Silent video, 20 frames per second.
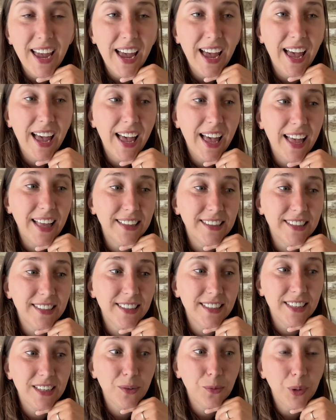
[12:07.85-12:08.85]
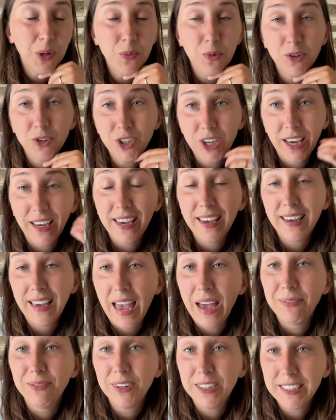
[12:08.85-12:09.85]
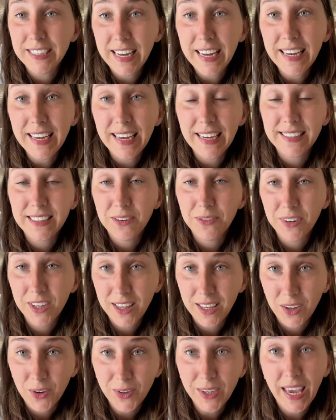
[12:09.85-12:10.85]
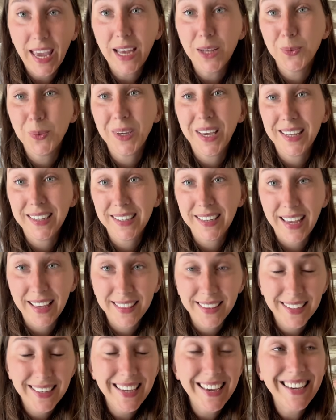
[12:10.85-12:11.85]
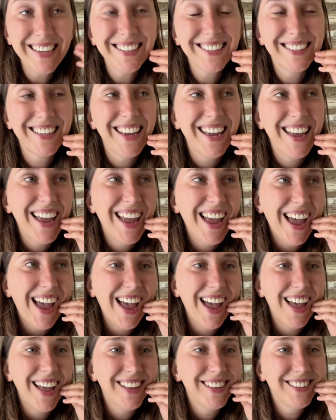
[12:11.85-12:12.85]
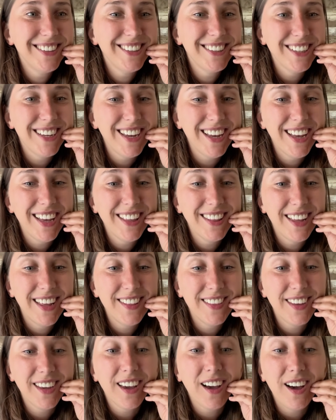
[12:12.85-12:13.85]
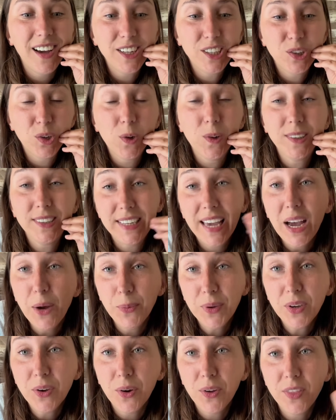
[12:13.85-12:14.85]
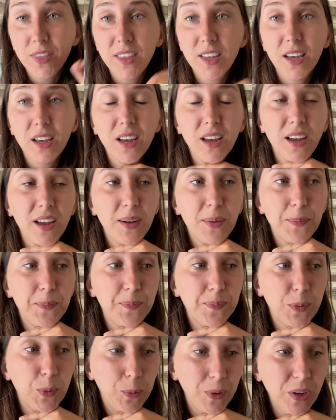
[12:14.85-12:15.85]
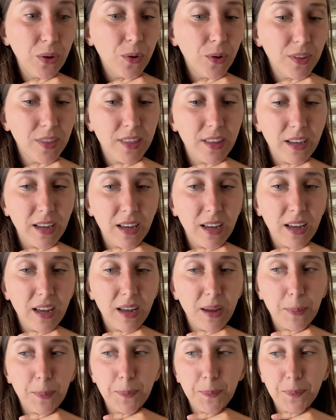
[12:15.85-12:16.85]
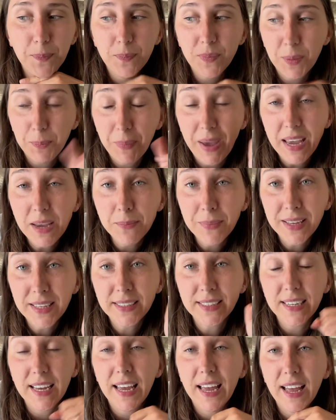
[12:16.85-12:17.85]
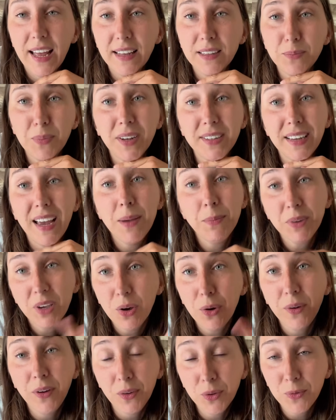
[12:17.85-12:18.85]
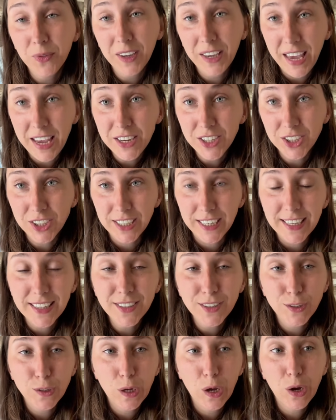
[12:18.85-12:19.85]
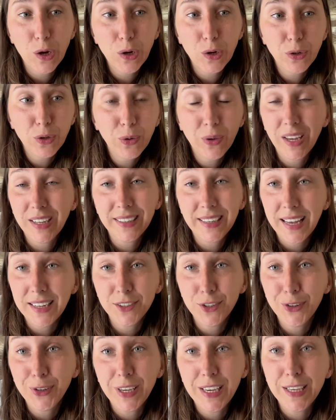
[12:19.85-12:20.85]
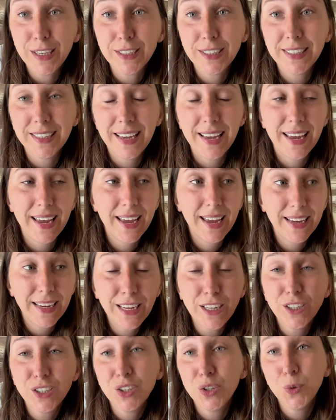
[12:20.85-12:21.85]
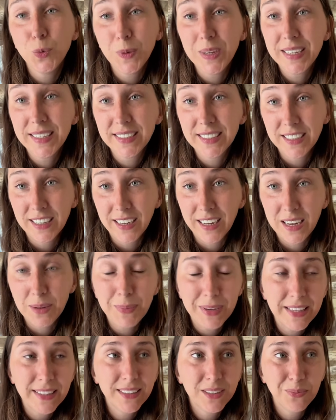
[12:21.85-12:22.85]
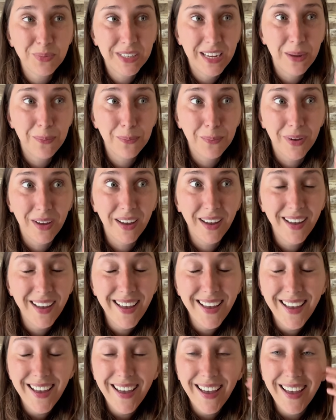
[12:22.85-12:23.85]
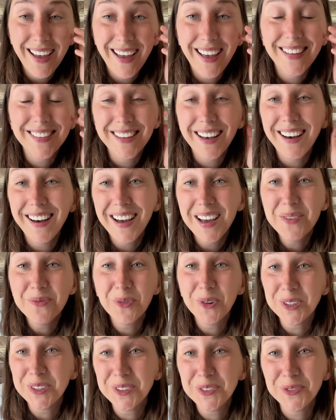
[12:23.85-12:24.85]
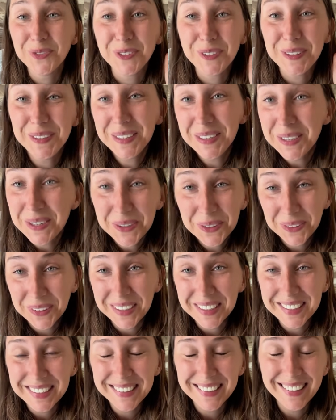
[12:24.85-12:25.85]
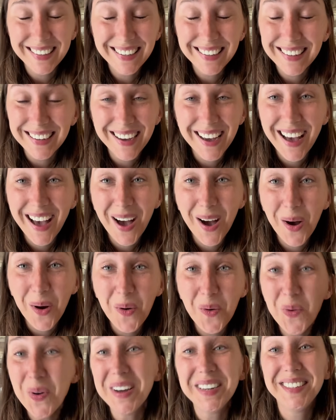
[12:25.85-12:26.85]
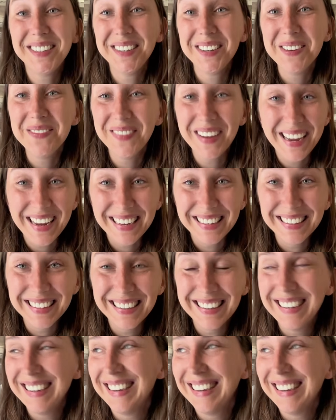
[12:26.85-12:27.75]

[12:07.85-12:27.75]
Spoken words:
And we were checking every day, is everything okay, and we can get the keys. And then the guy told, yeah, we got the payment, but I'm going on vacation, so you can get your keys in 2 weeks time, in September. And I was furious, like, what do you mean?